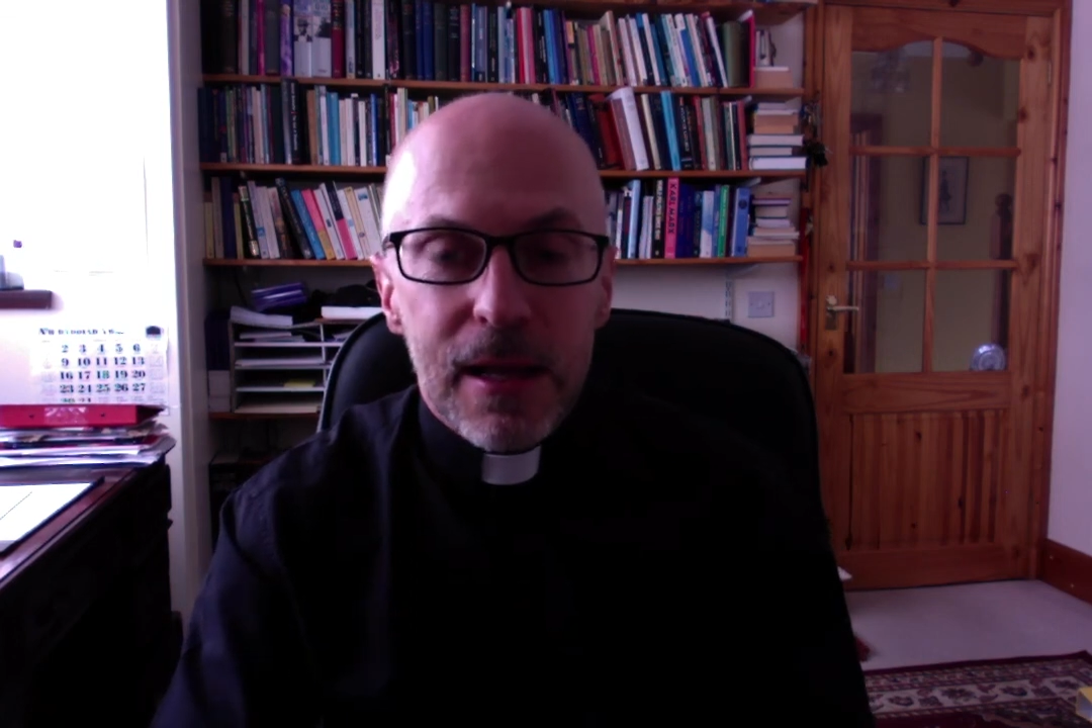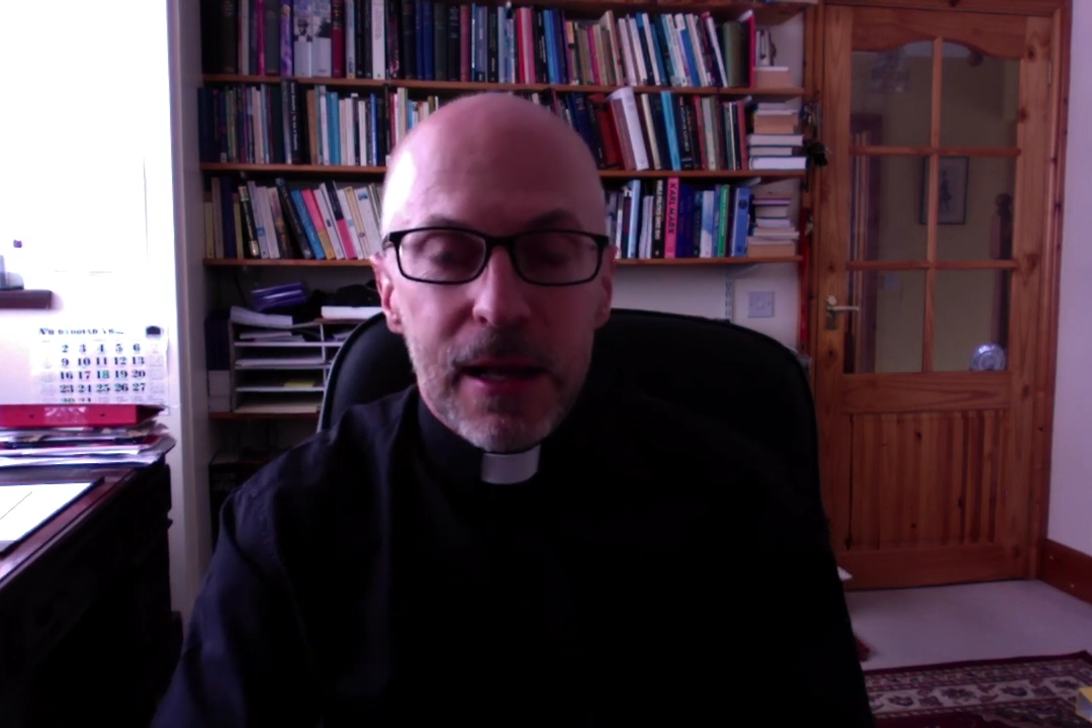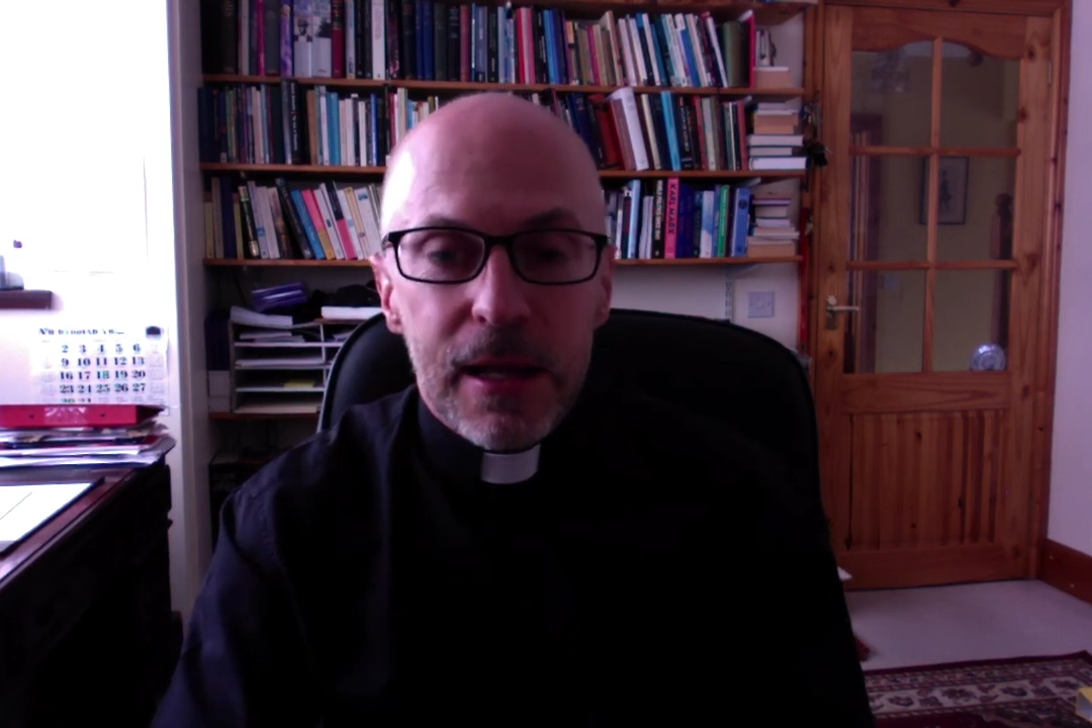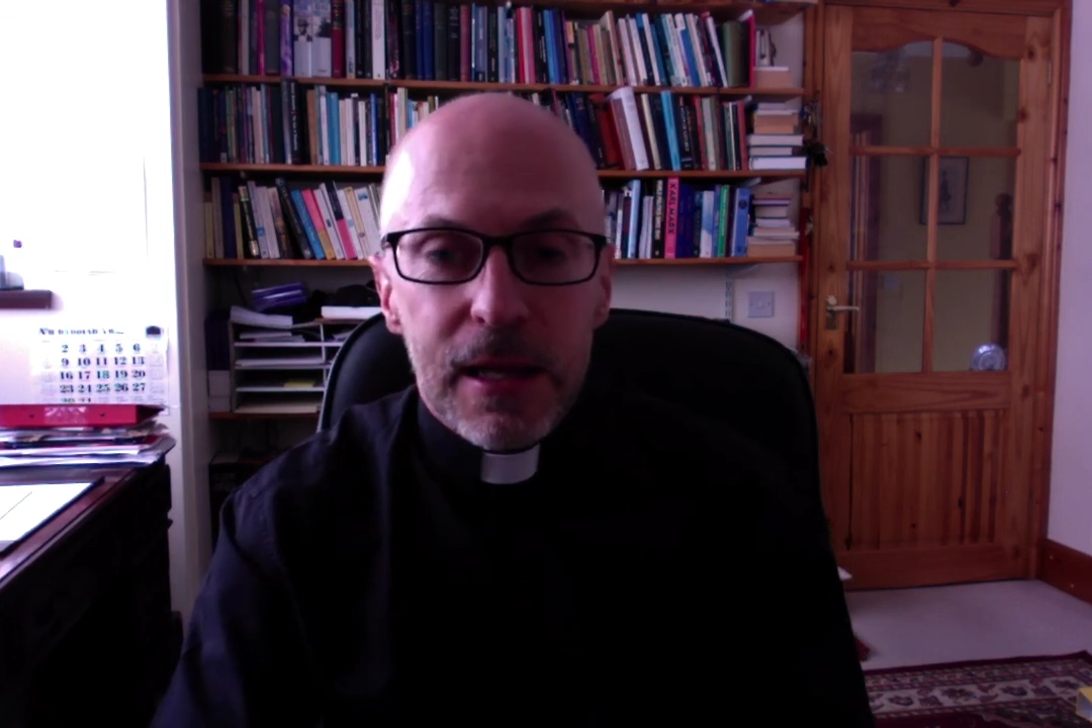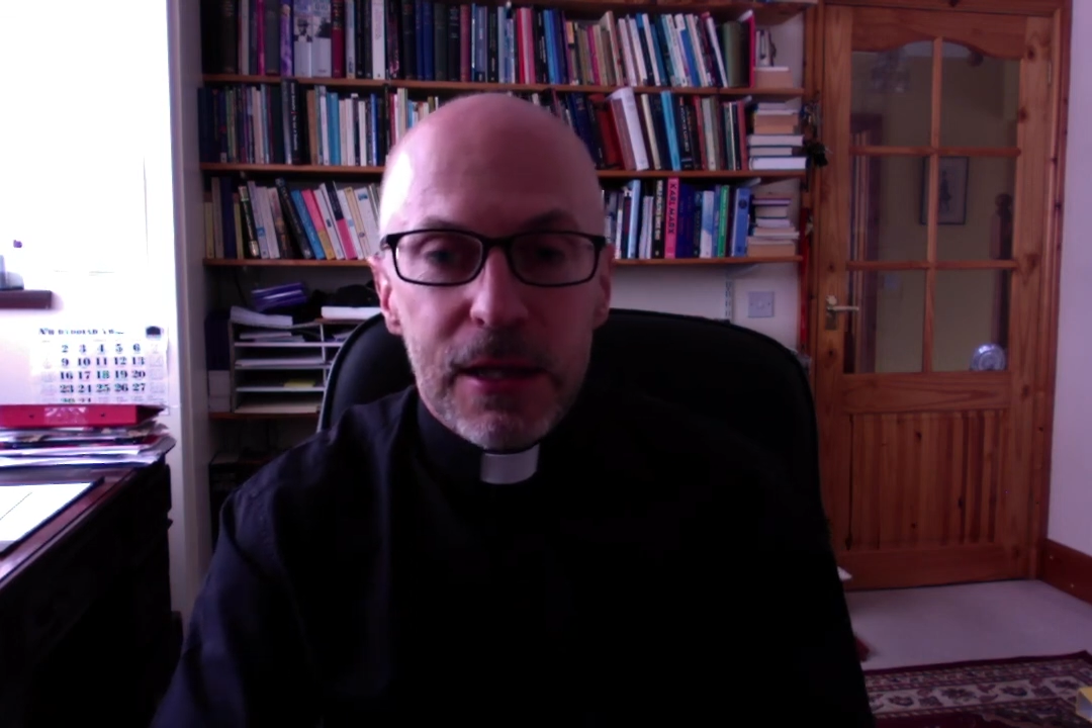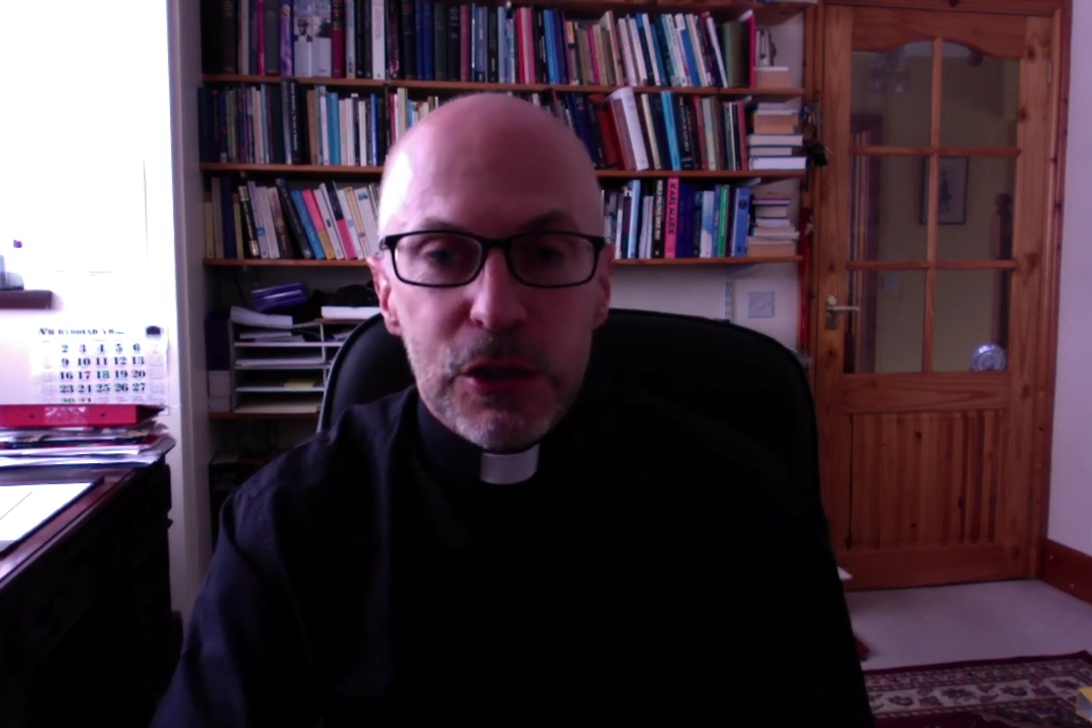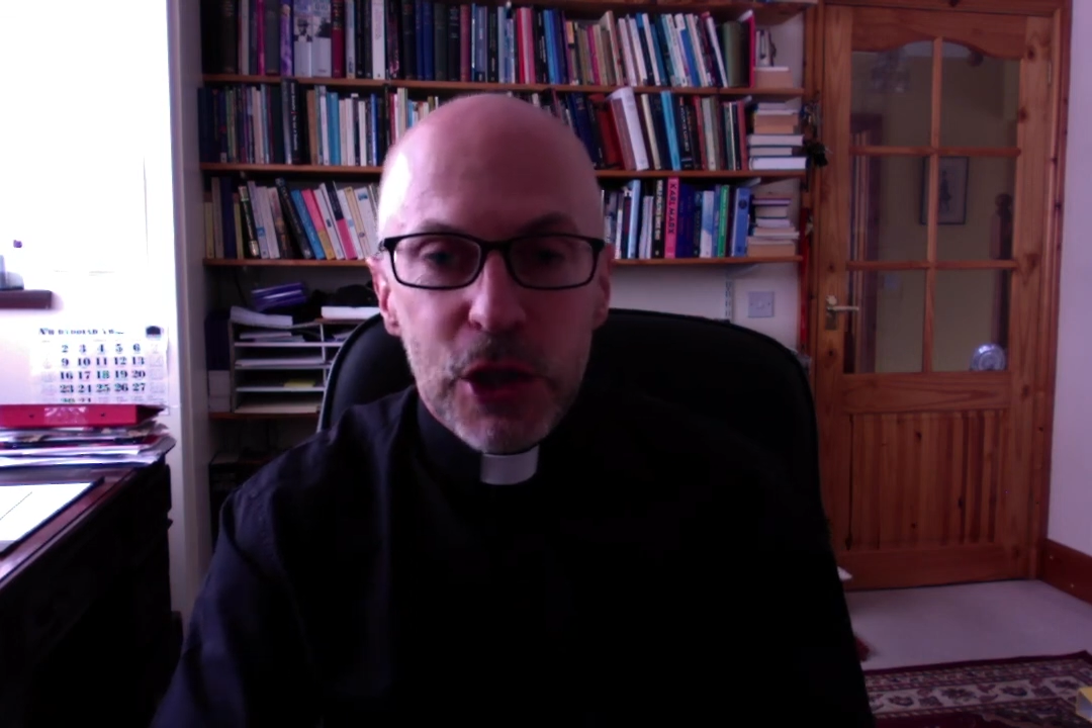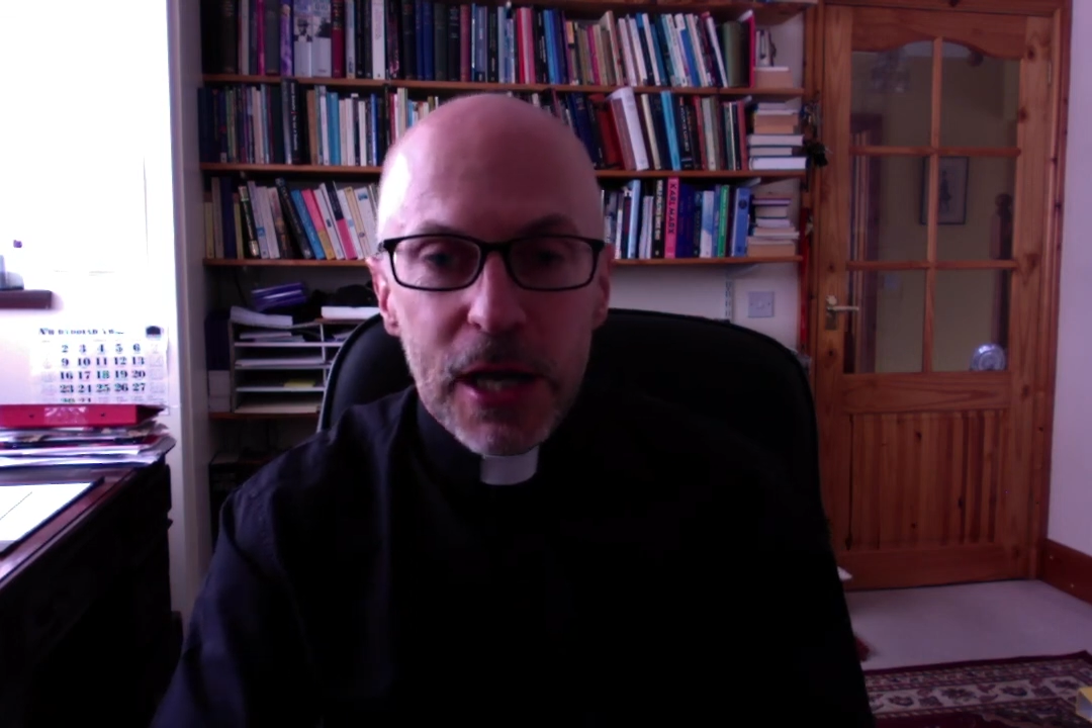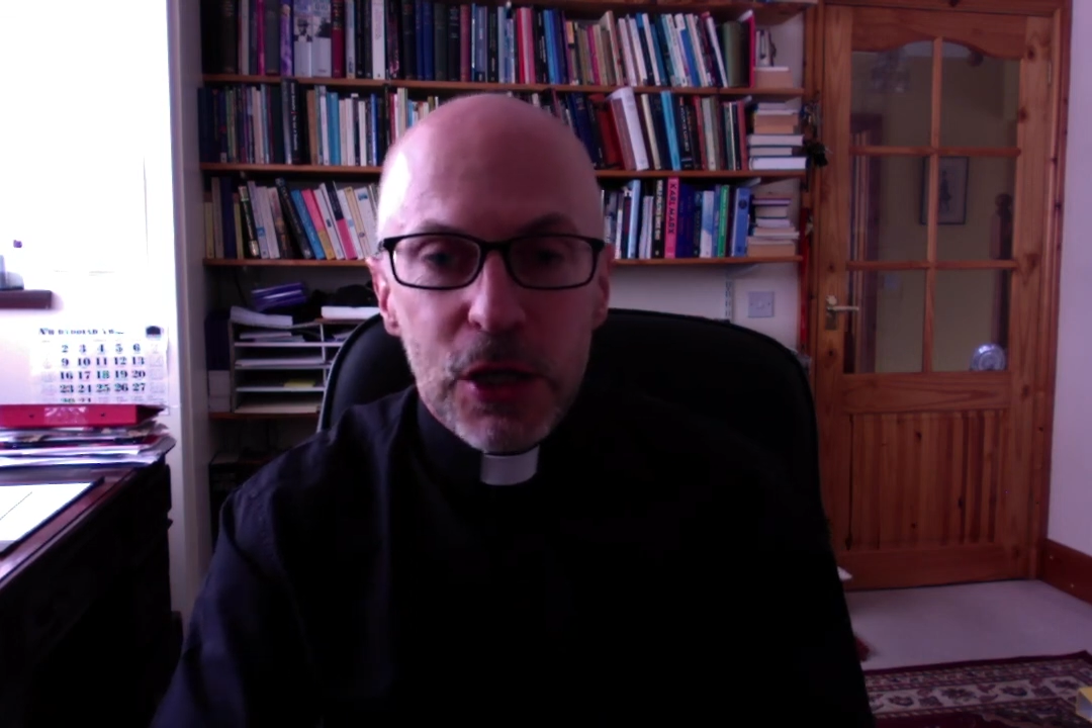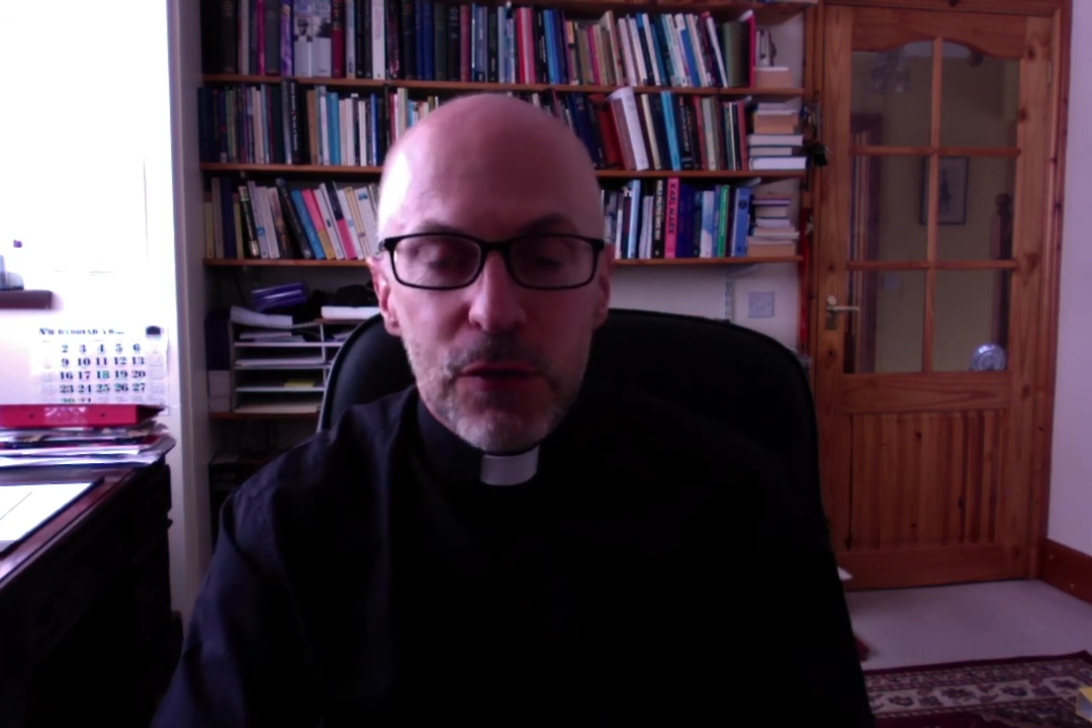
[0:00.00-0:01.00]
in
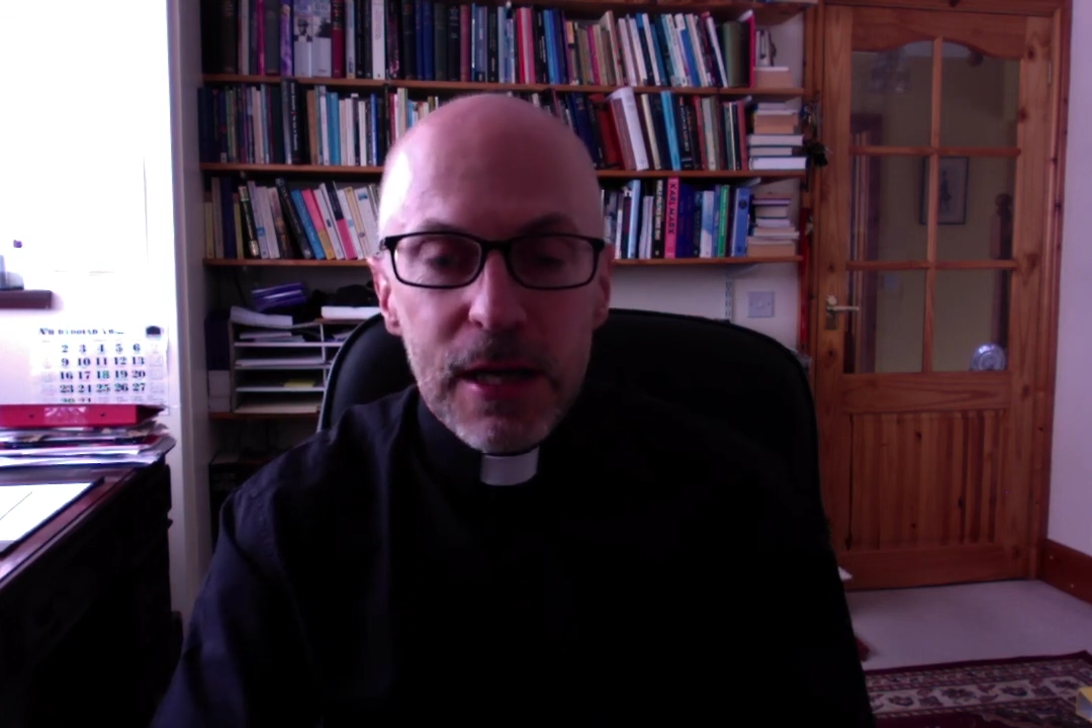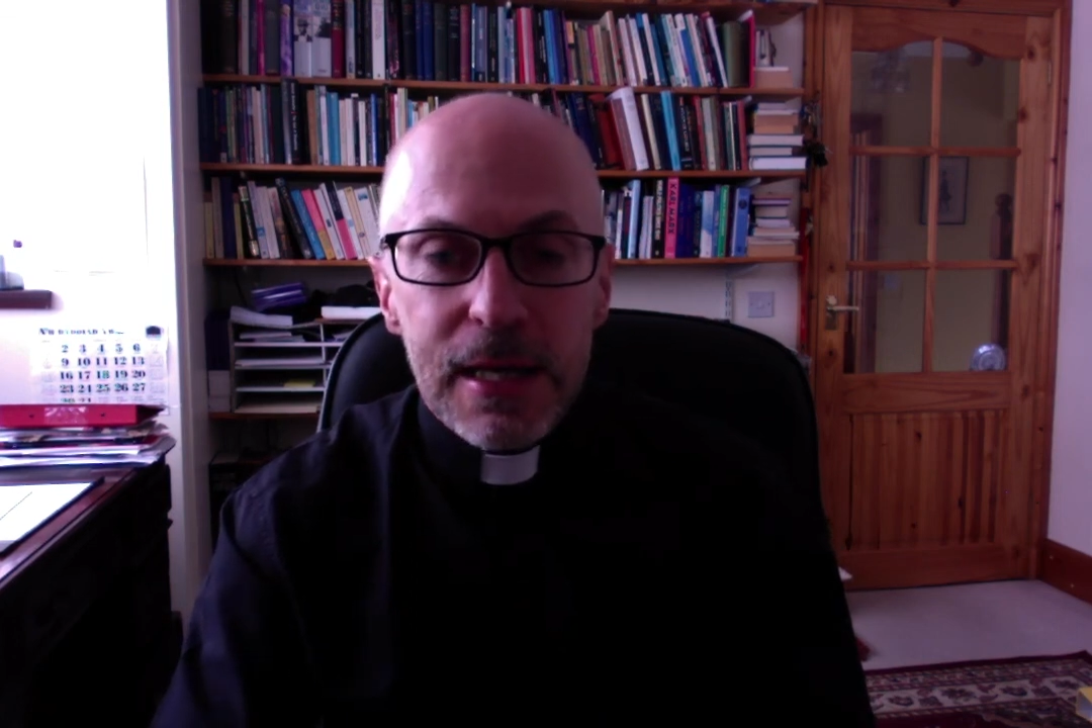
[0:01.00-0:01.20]
January.